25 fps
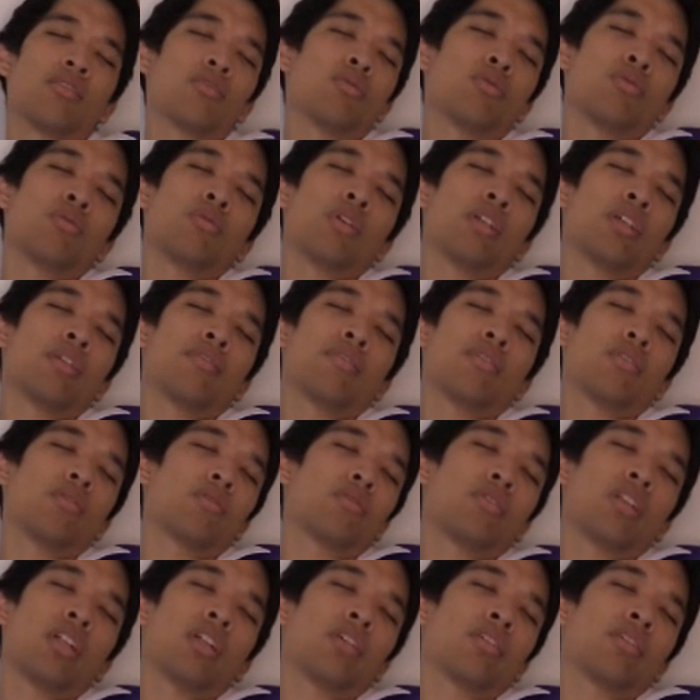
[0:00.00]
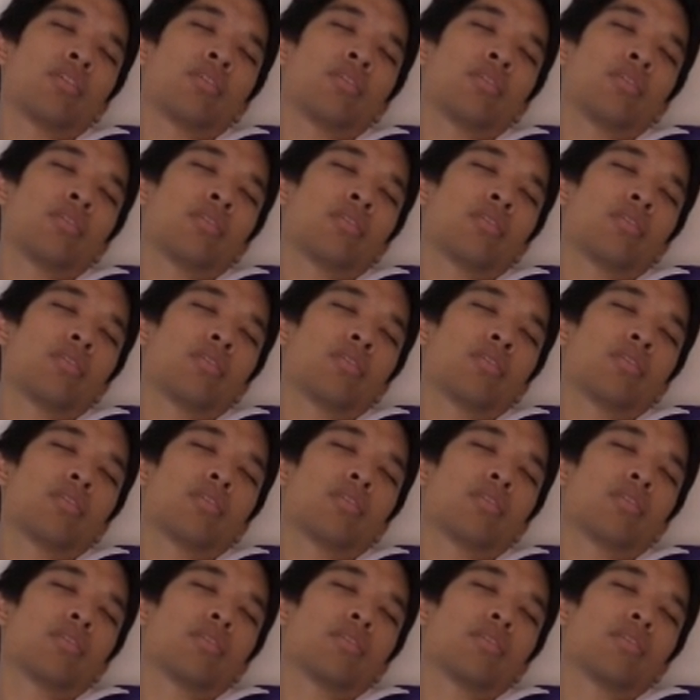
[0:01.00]
do any of those
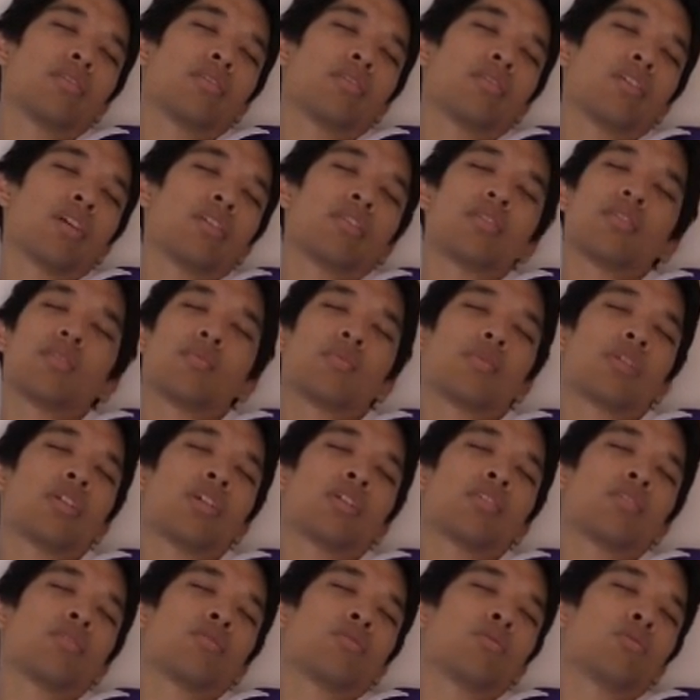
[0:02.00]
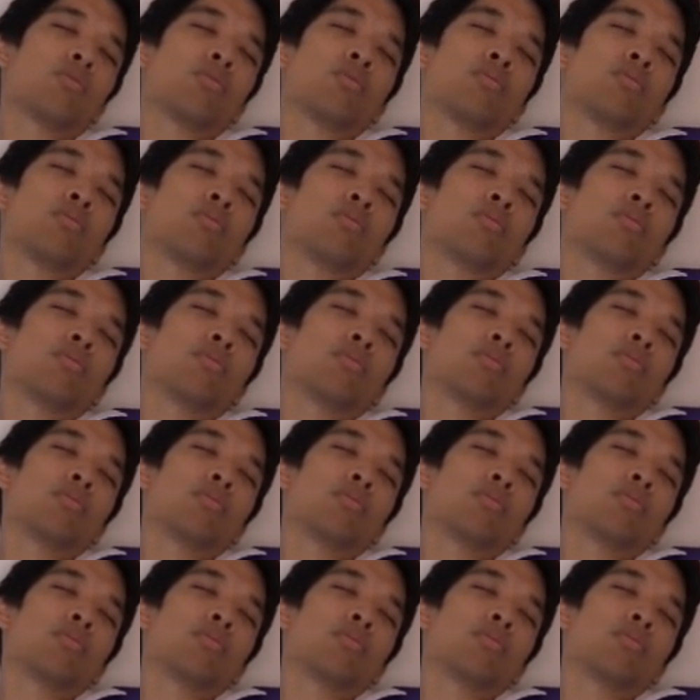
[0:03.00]
things. I just pretended to.